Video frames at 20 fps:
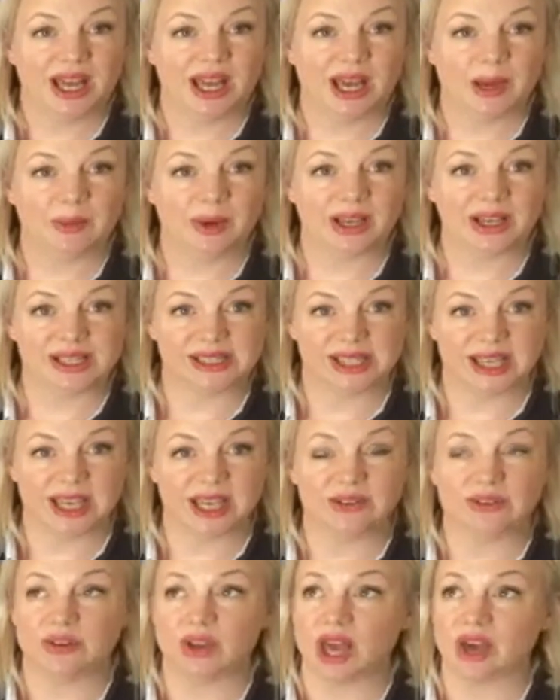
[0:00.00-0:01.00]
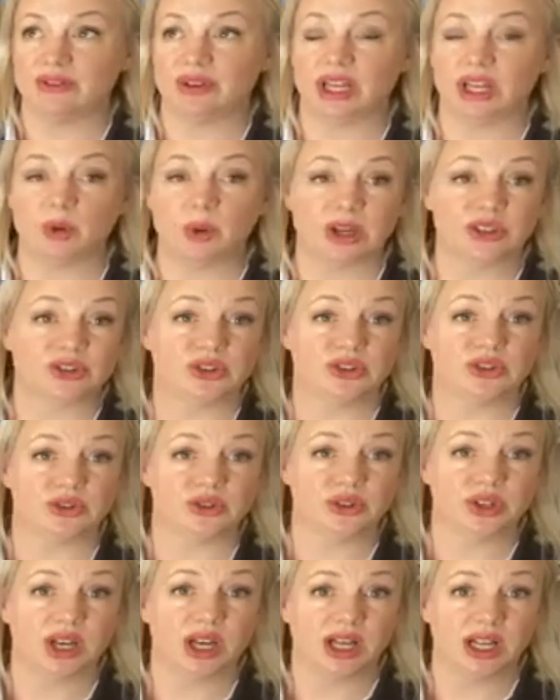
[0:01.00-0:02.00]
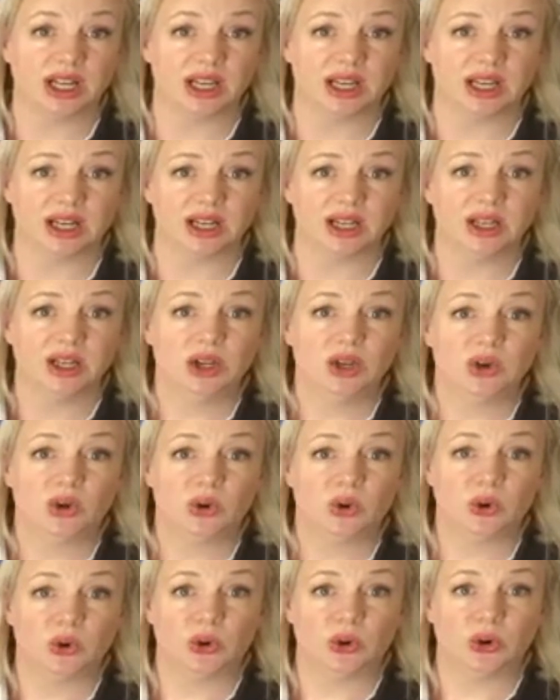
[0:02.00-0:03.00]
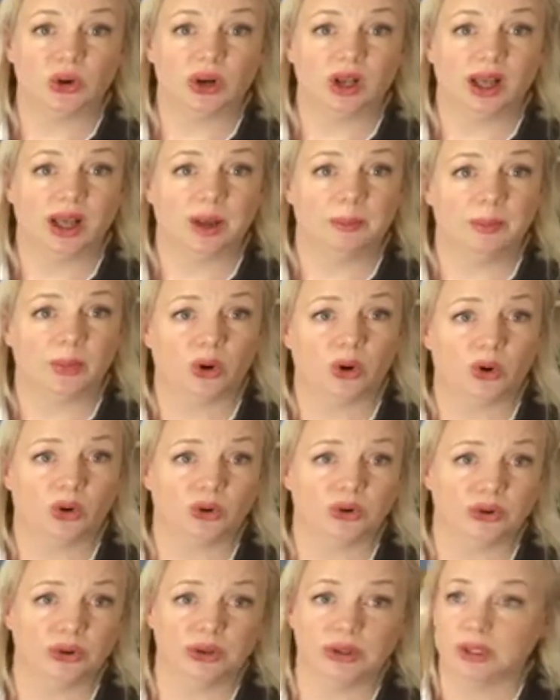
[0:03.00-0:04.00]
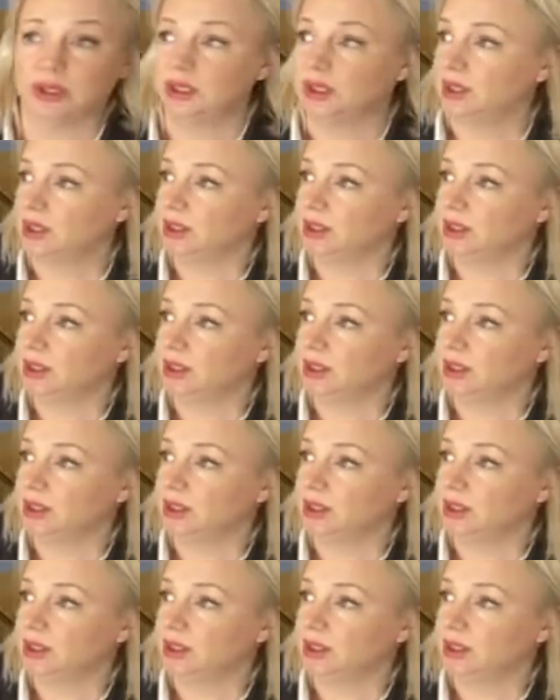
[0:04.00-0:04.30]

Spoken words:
Like I say, if you have any questions on colour or on